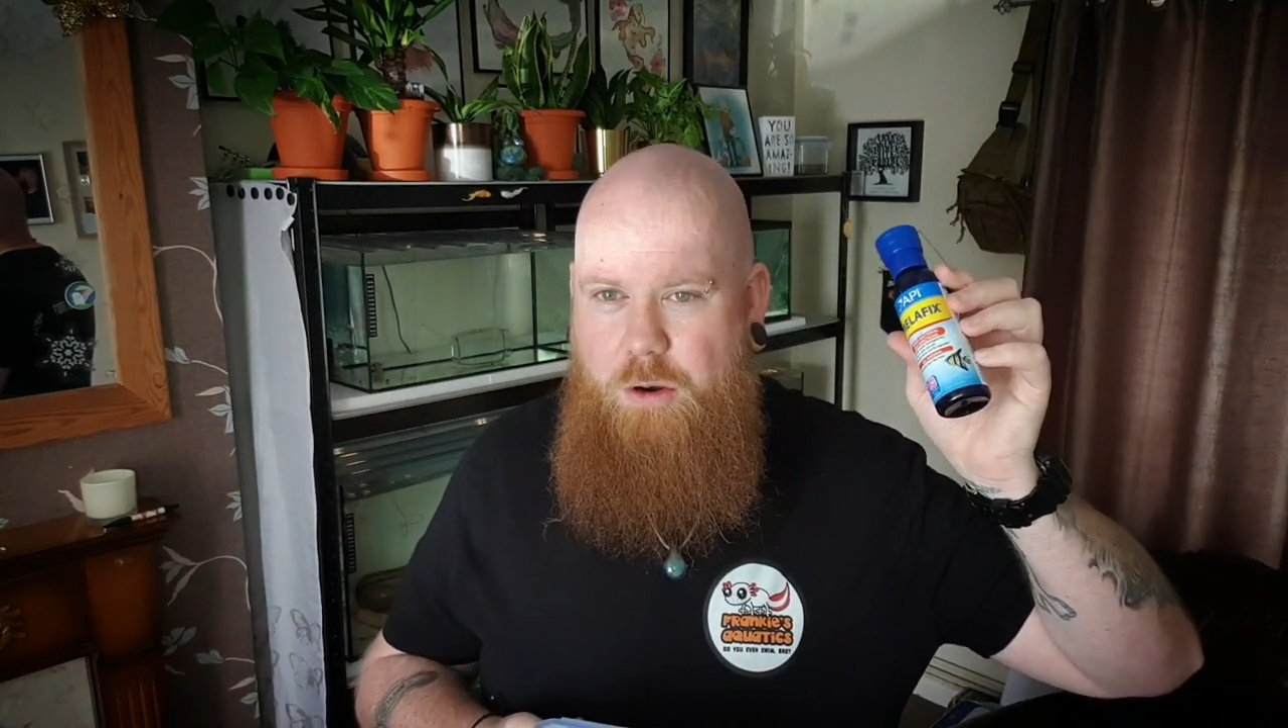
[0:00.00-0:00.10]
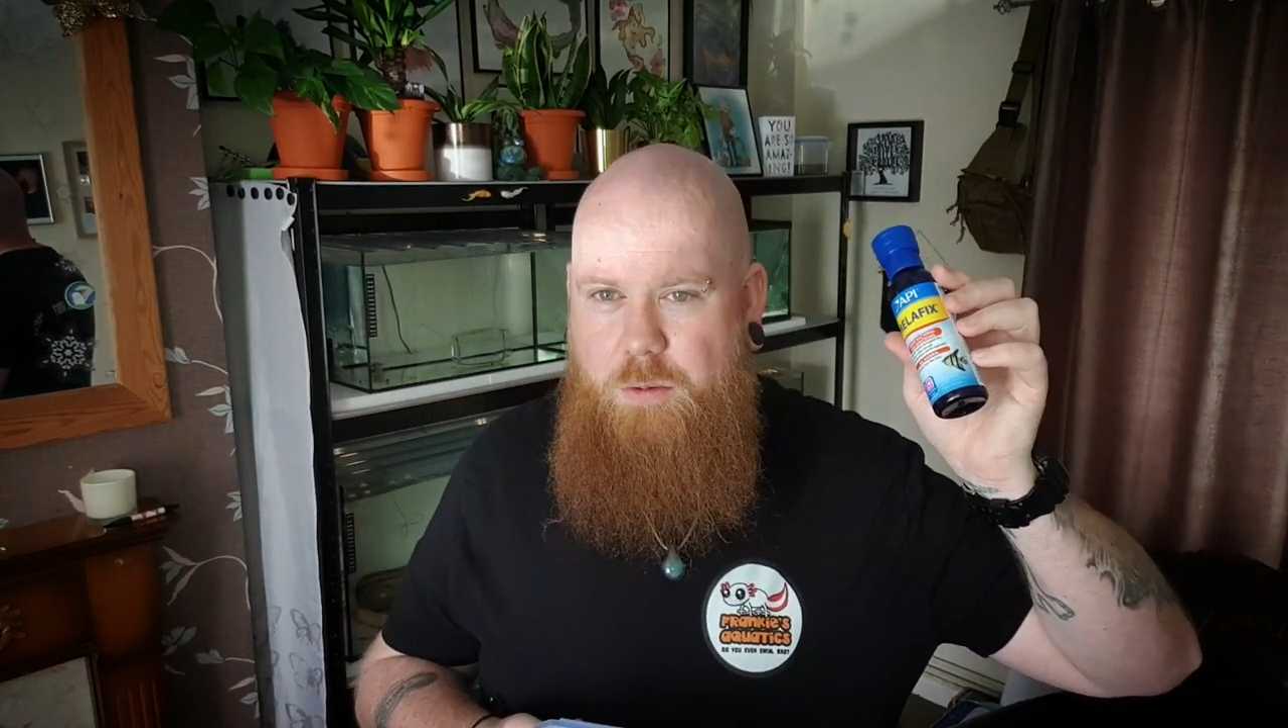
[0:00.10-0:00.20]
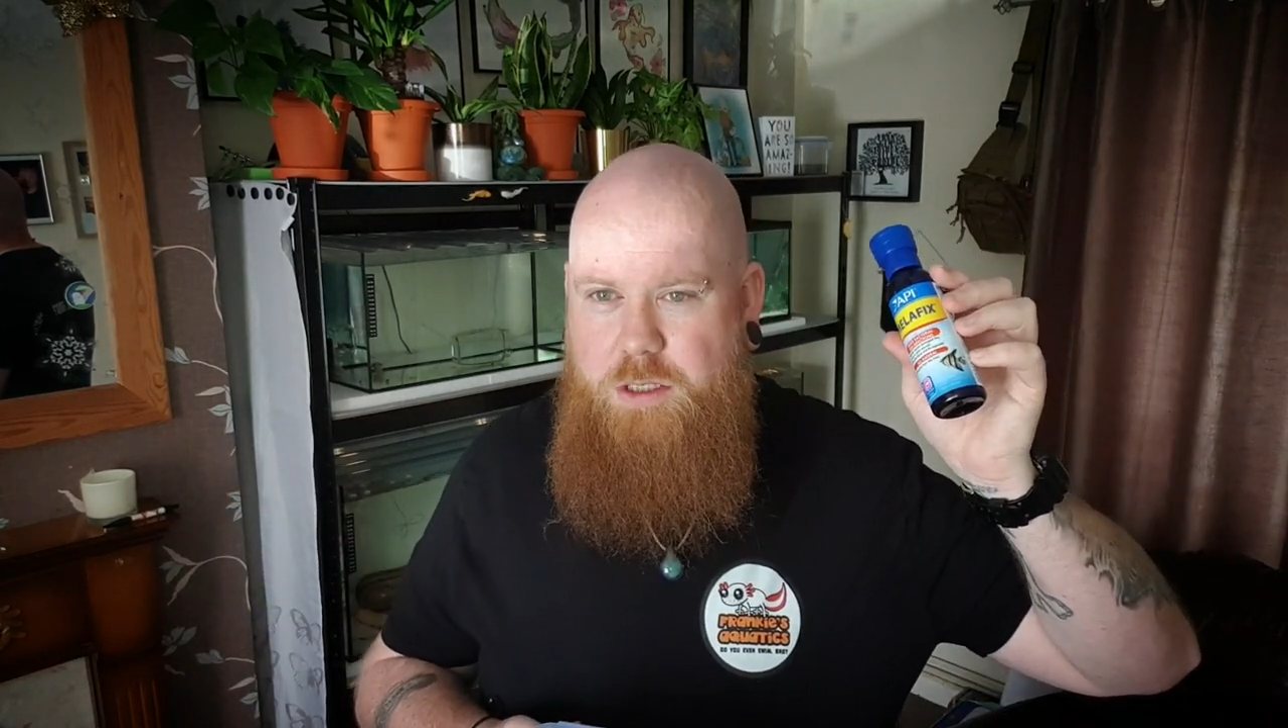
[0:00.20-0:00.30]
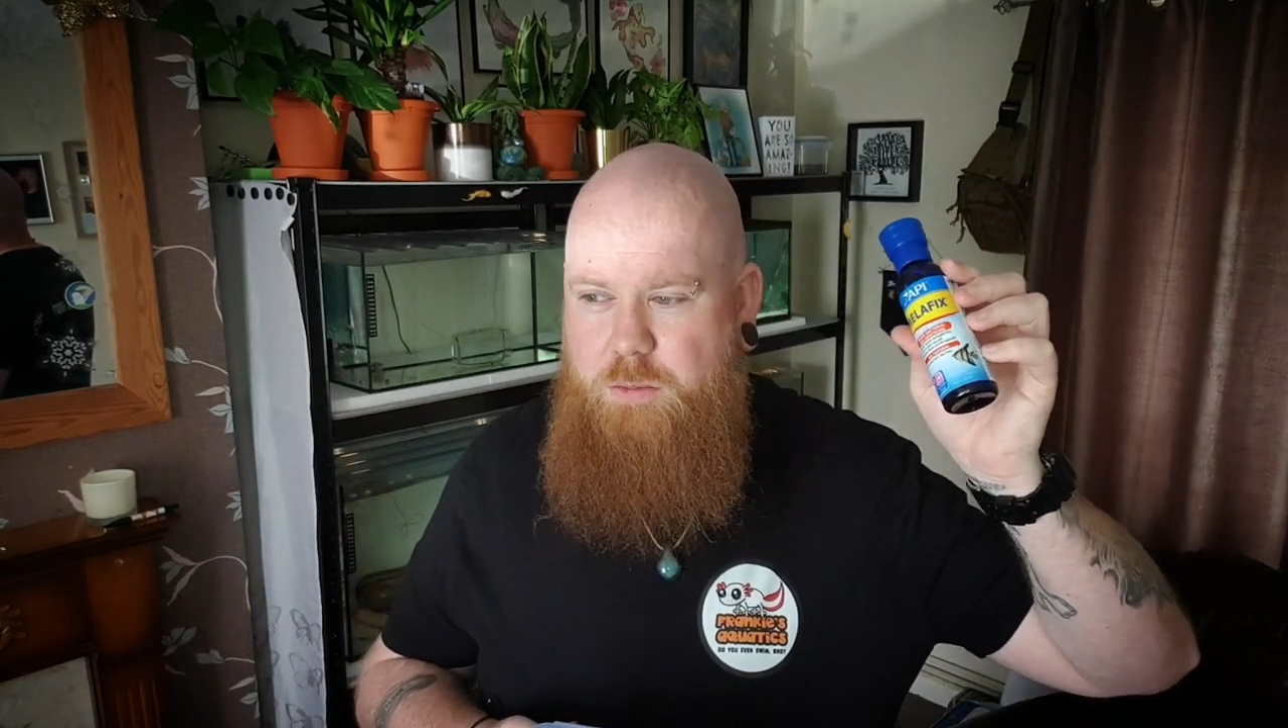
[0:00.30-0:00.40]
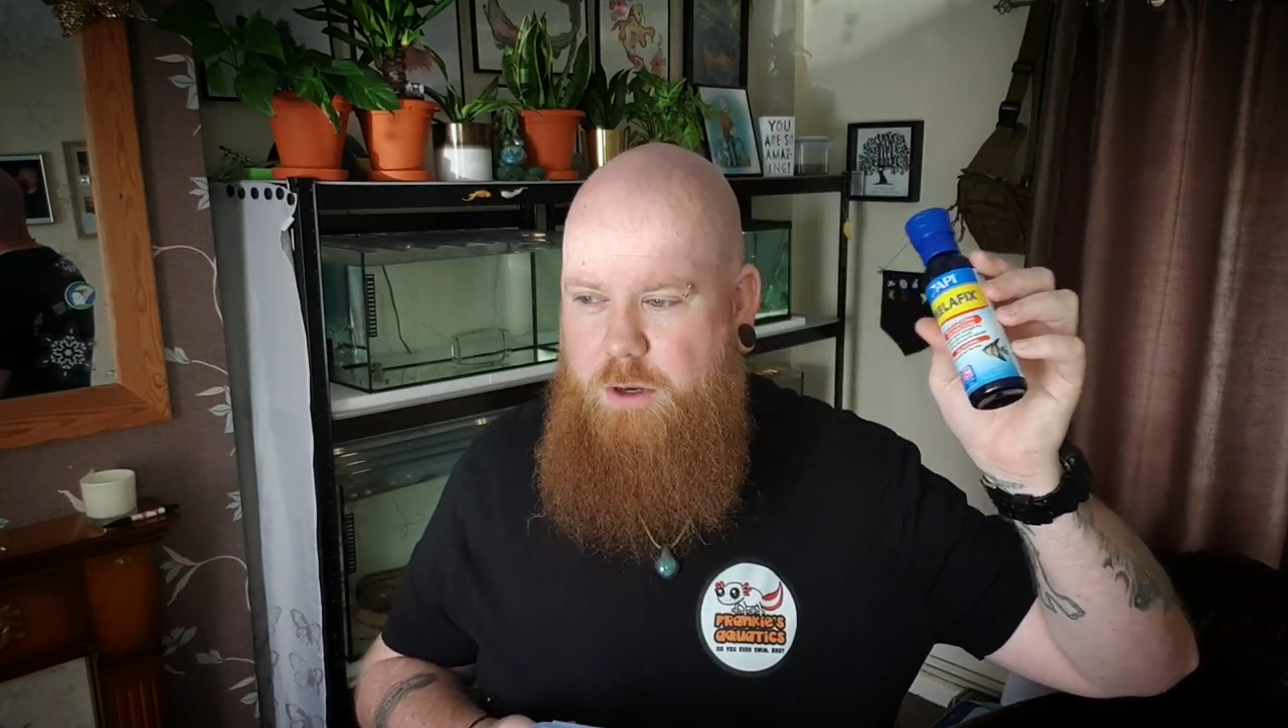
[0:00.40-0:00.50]

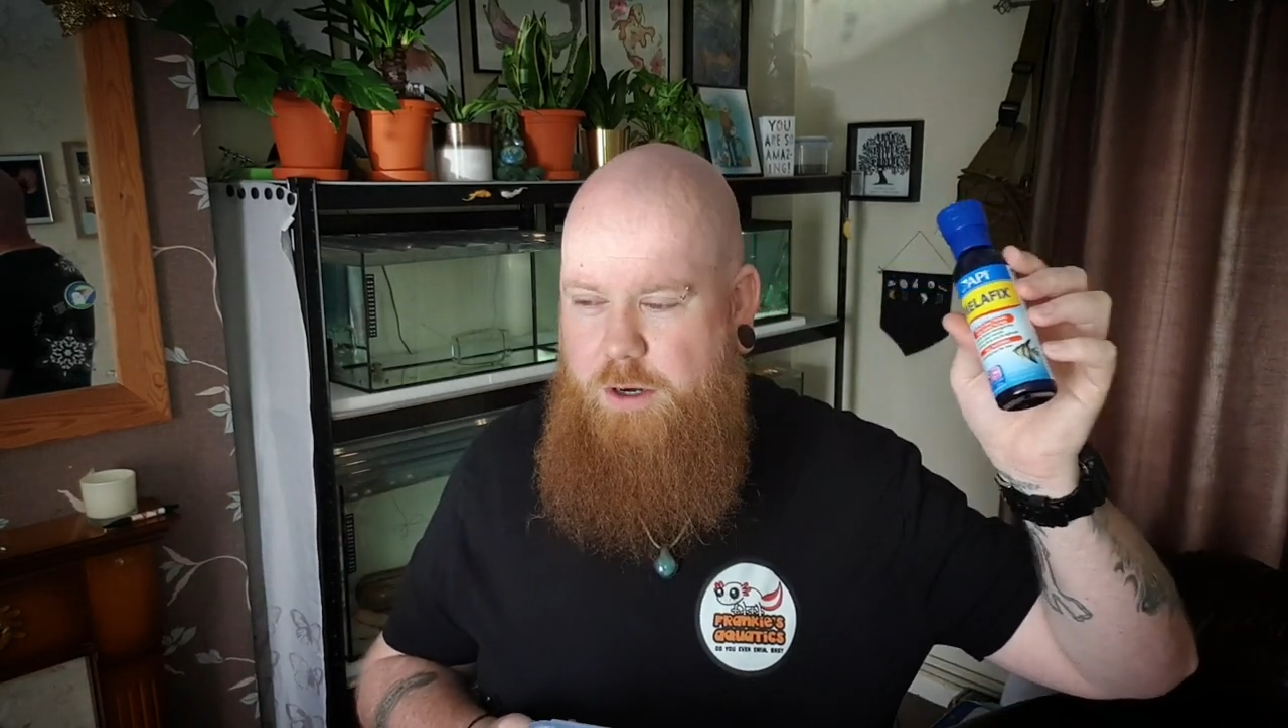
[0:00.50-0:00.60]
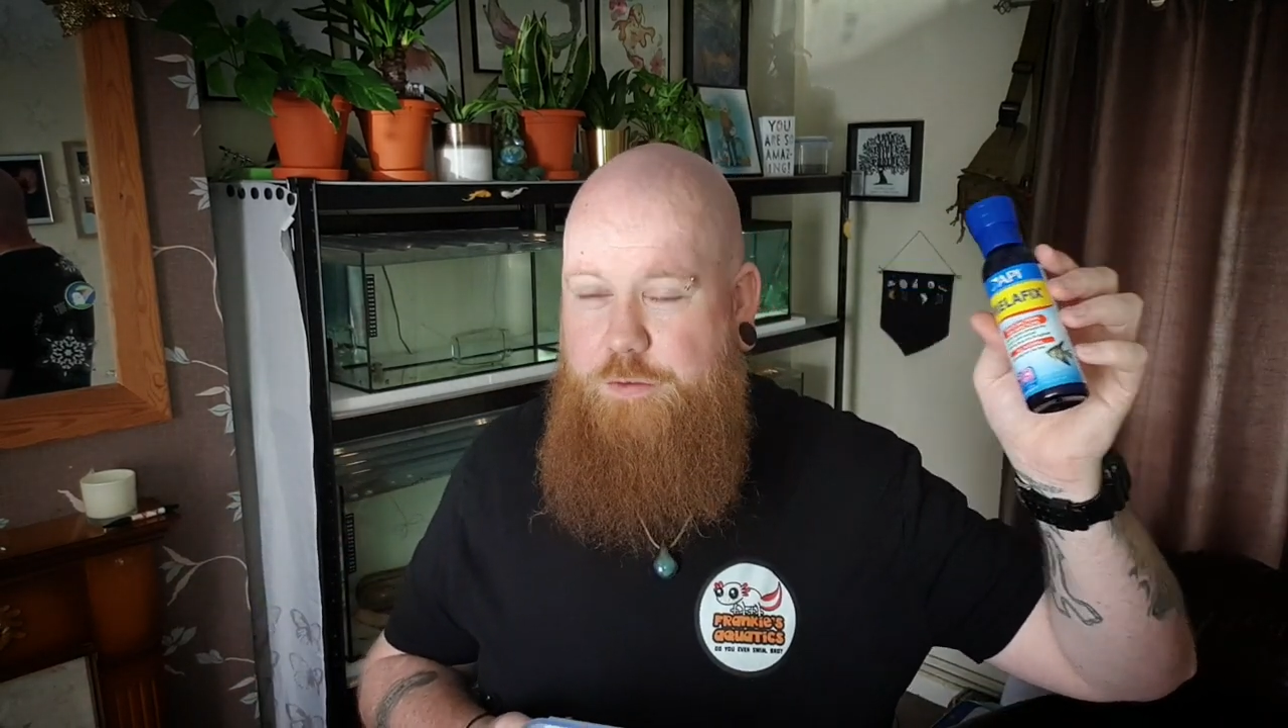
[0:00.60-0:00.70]
what's the word?